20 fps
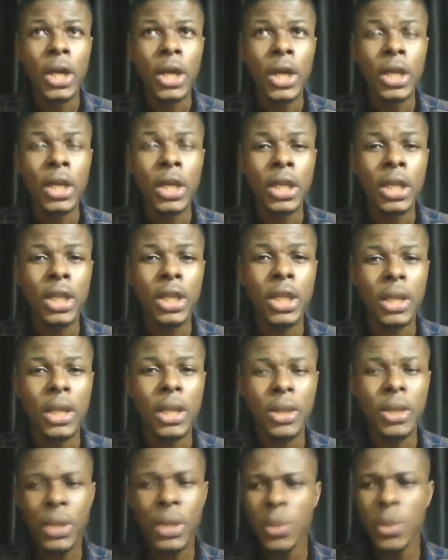
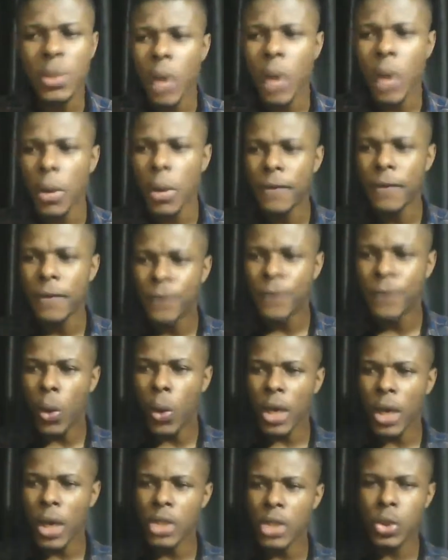the reason why we
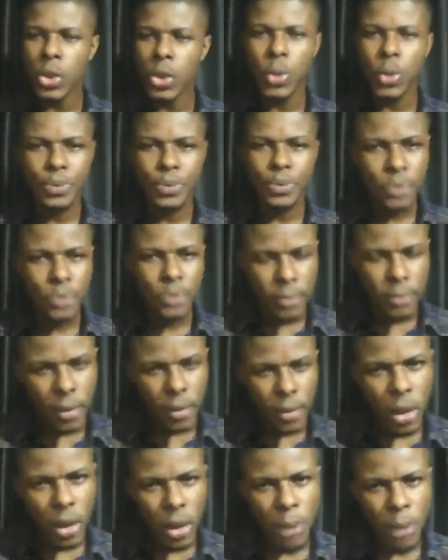fall into
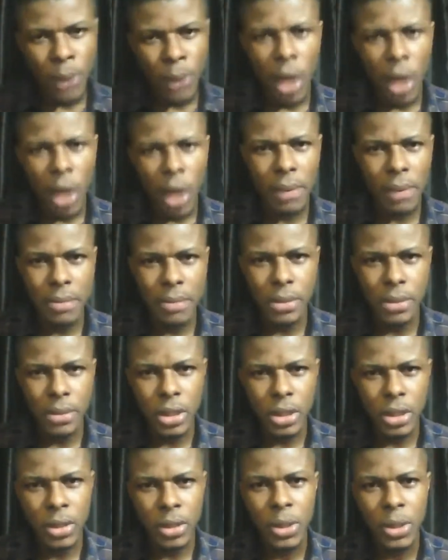problems,
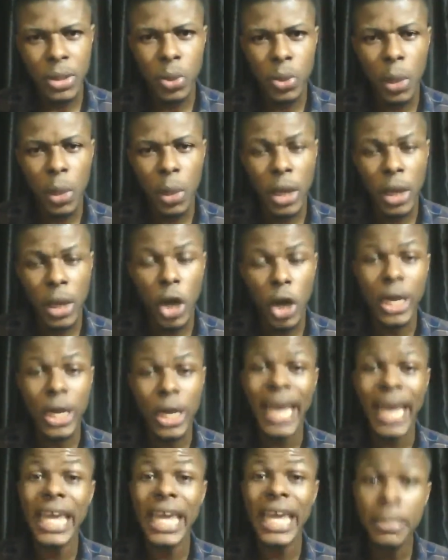the reason why we are
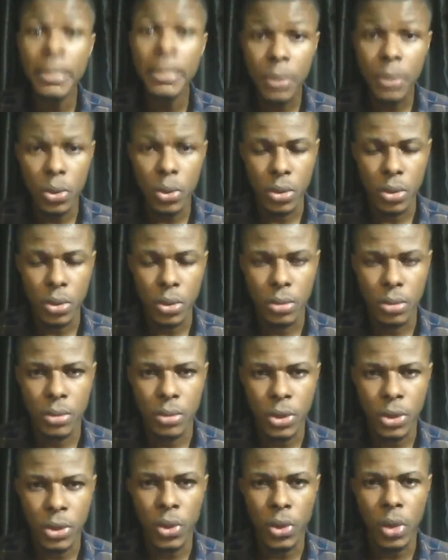unable
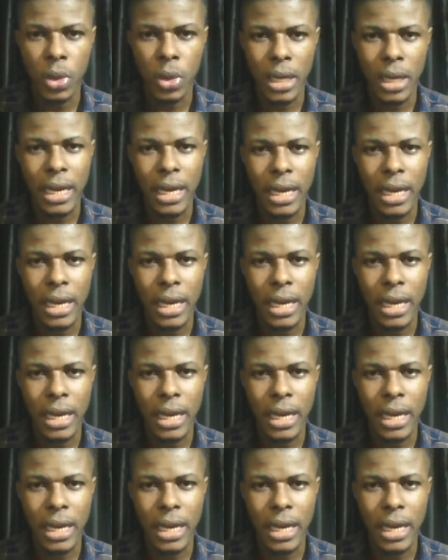to